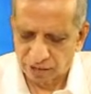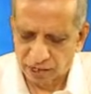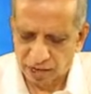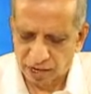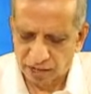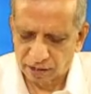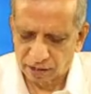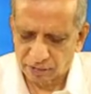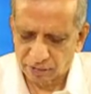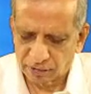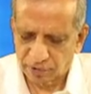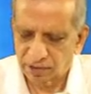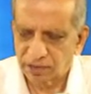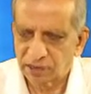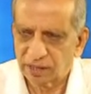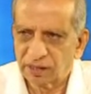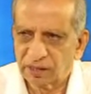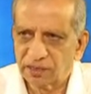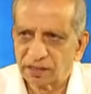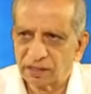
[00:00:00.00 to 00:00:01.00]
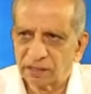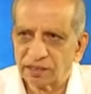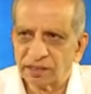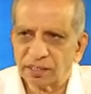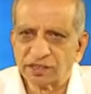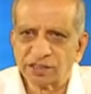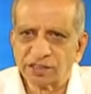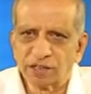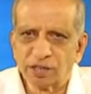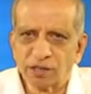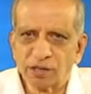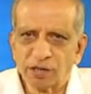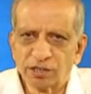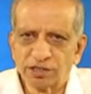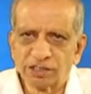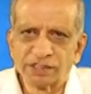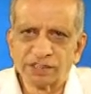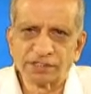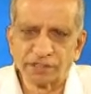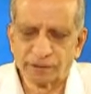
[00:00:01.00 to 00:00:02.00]
have a
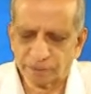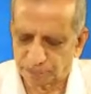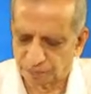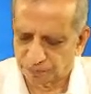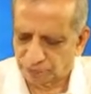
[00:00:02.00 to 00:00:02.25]
syllogism.